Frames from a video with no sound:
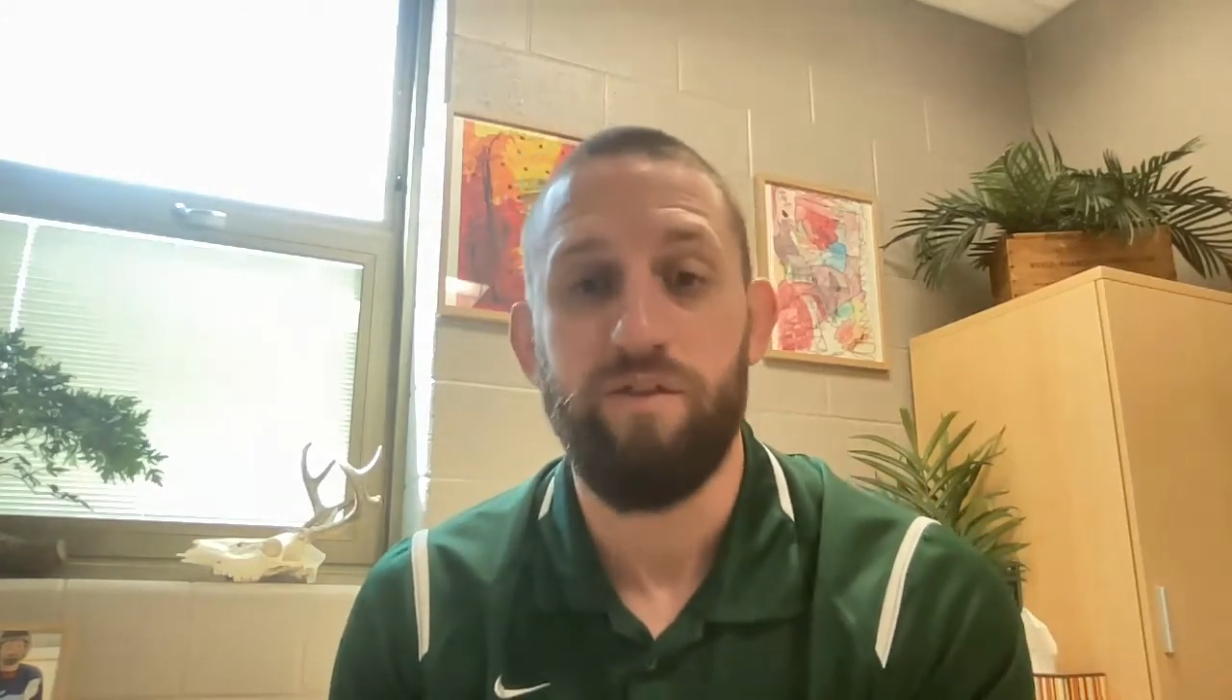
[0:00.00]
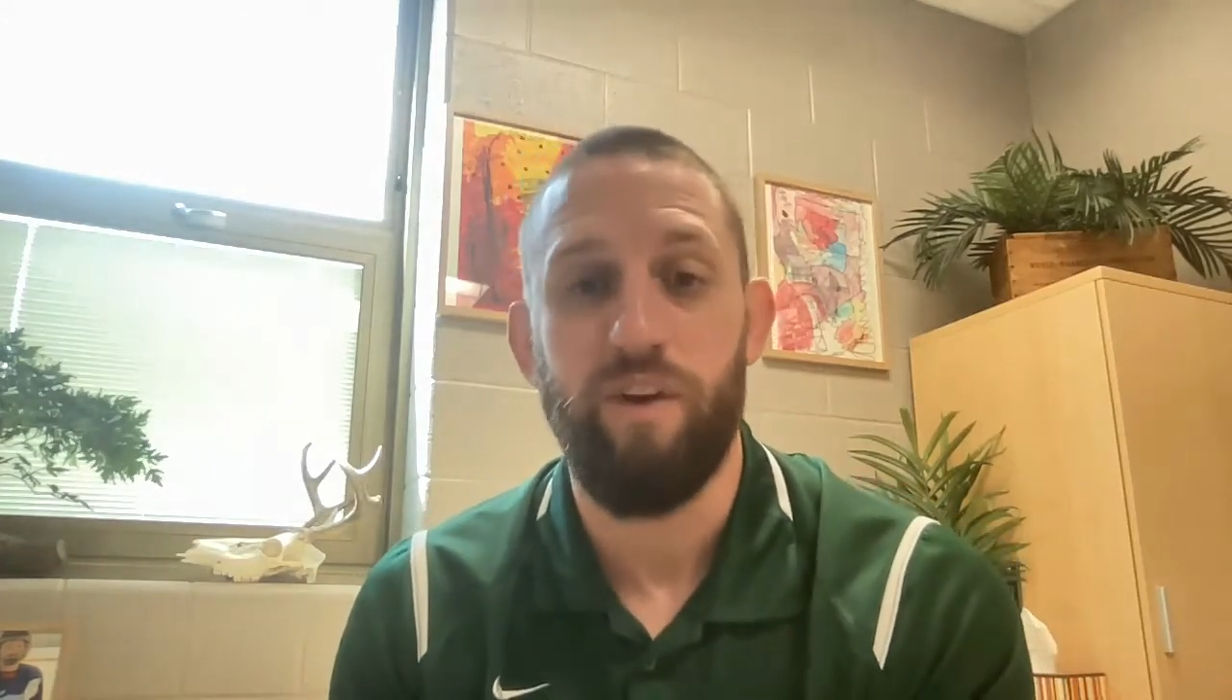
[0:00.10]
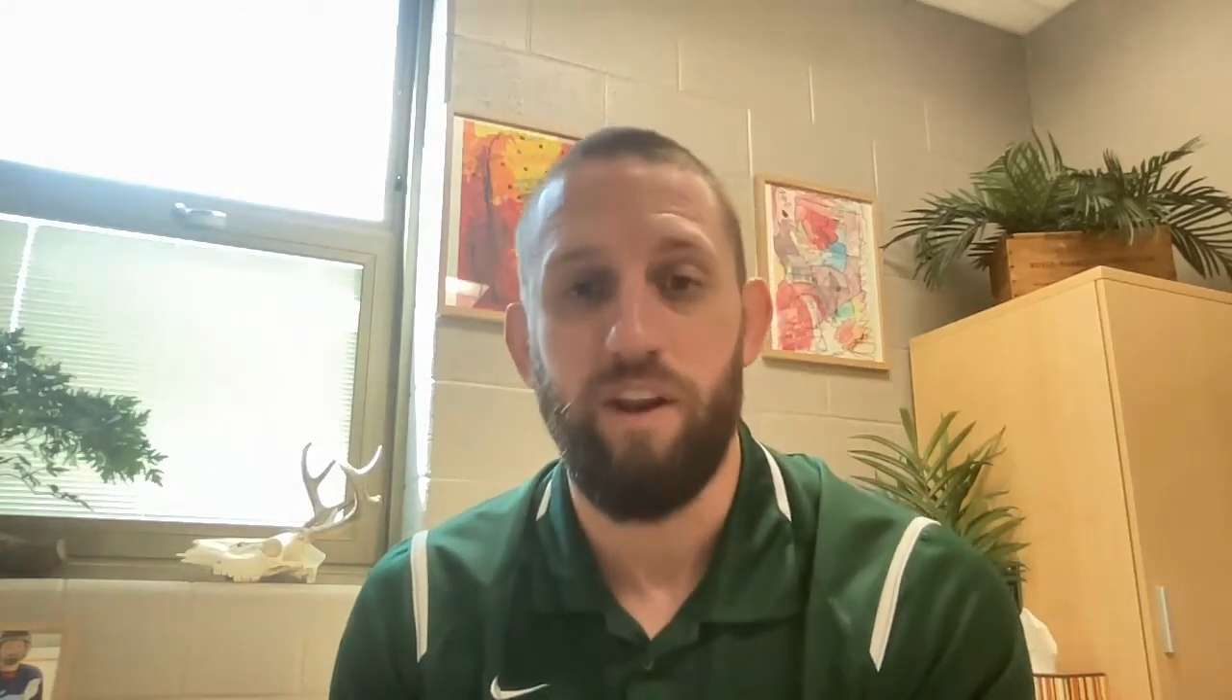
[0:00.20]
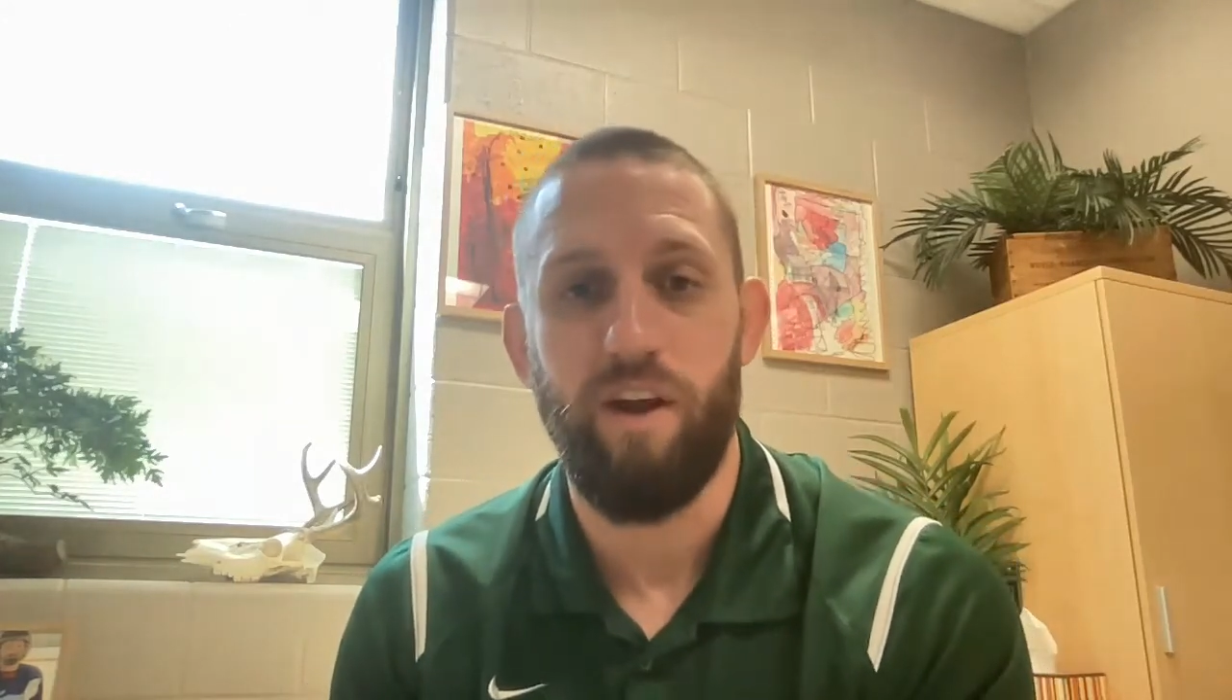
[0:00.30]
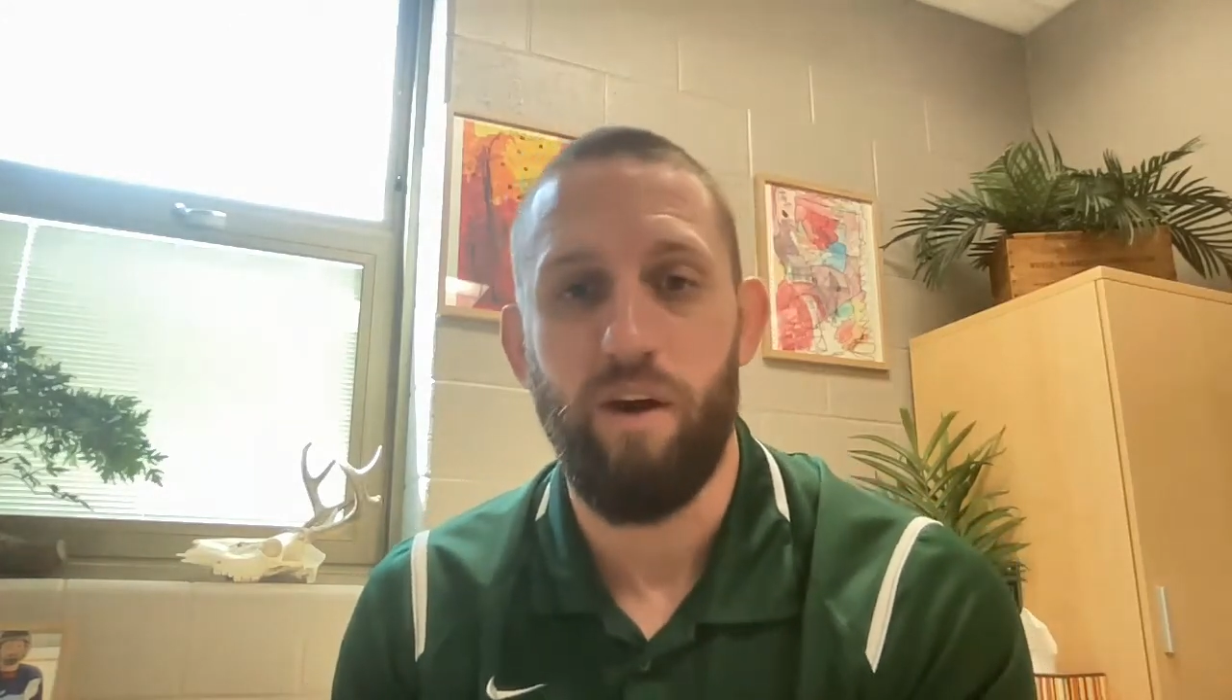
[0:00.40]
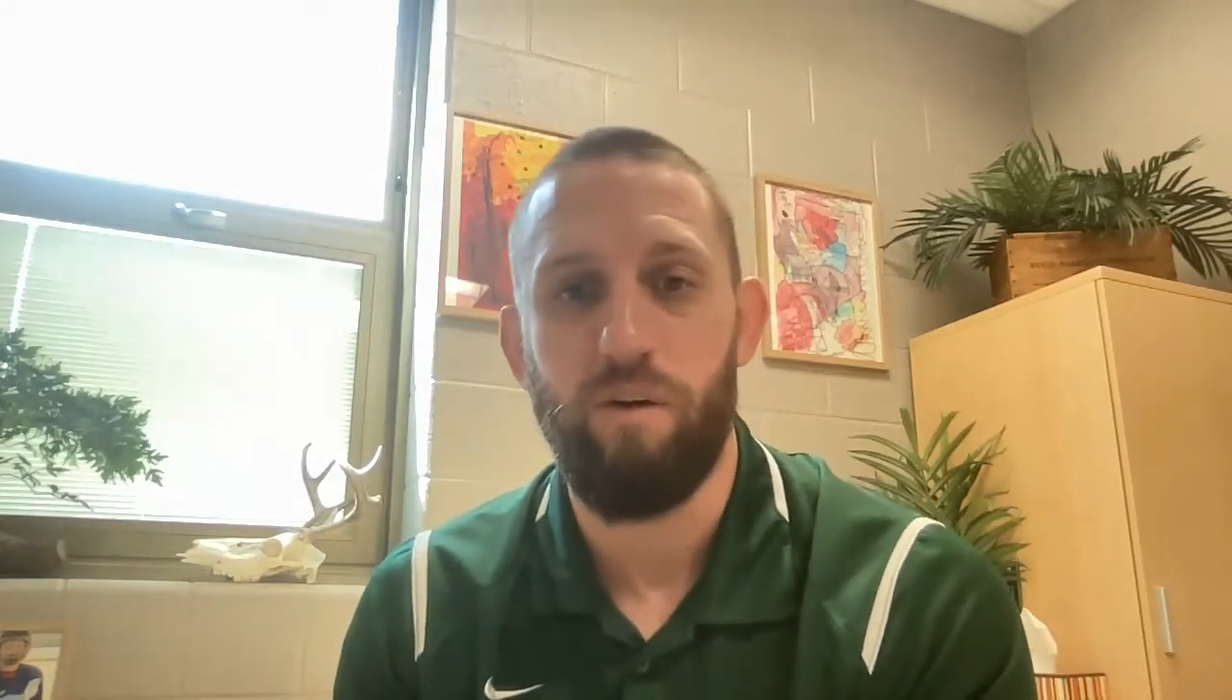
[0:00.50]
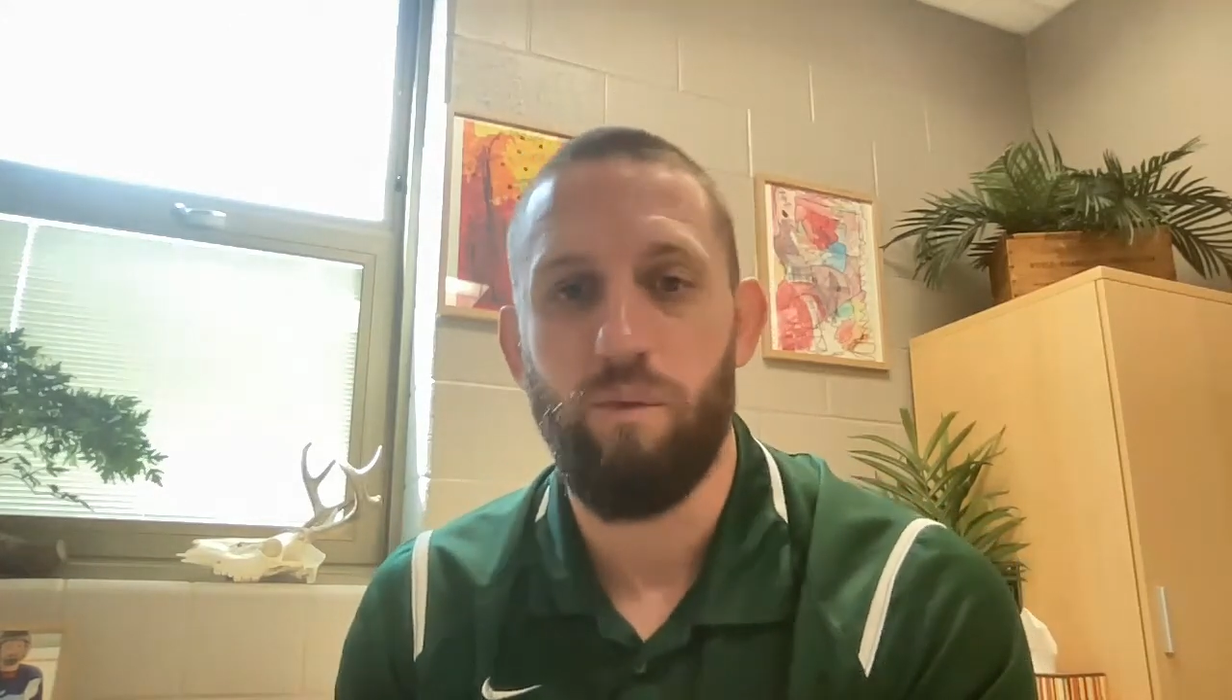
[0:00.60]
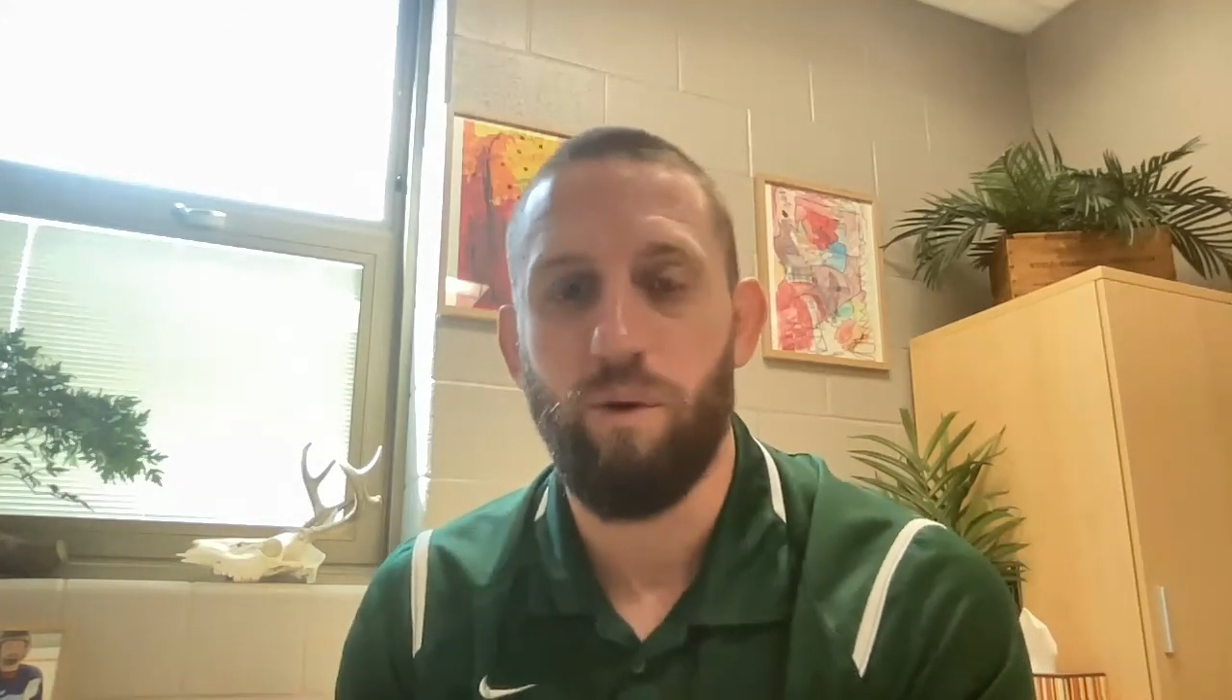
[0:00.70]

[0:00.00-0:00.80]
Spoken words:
video,